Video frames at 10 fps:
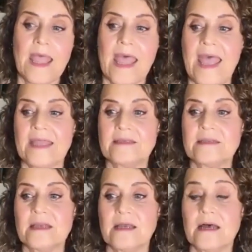And
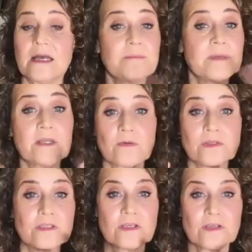
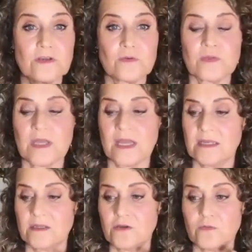unbeknownst to you
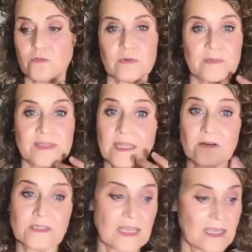that you say
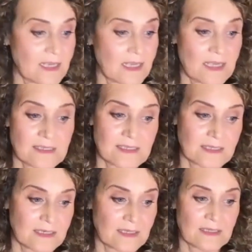you're taking
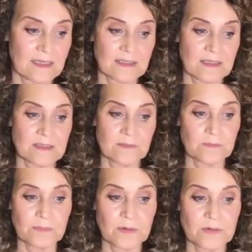insulin like this
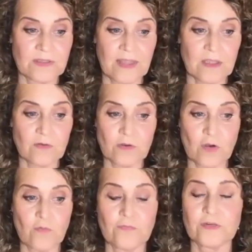person that you
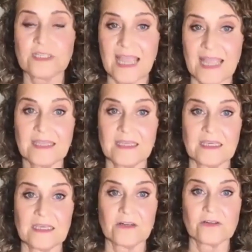know for 10
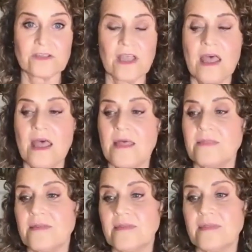years,
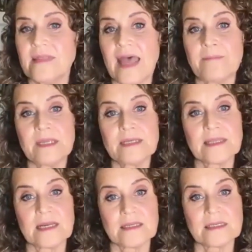then that means
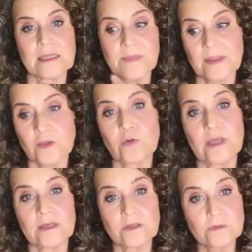that it's something that you
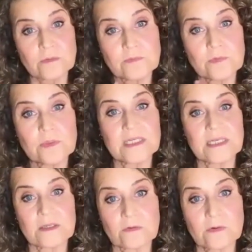get into a
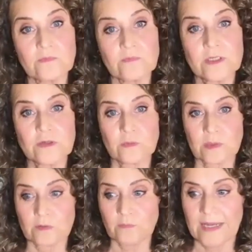routine or a
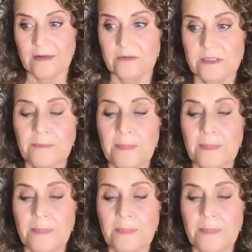ritual around.